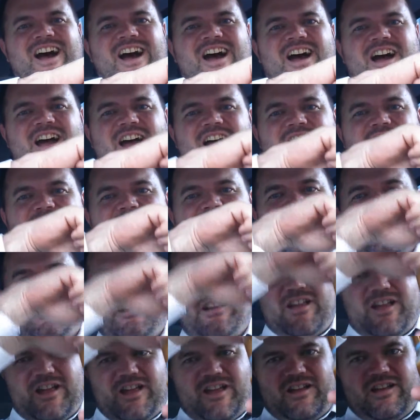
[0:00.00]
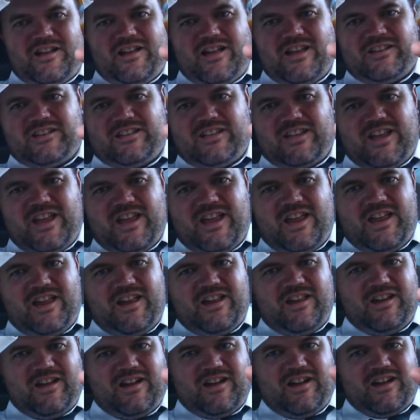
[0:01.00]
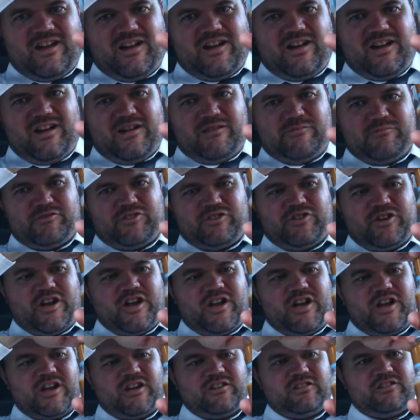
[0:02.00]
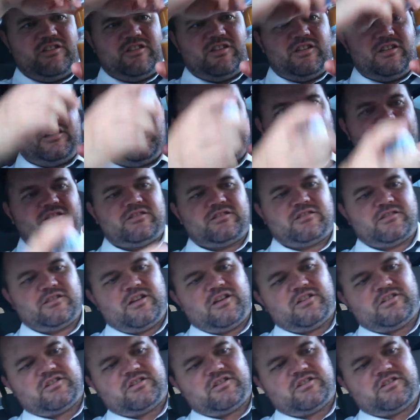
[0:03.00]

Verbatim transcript: I today I'm trying out this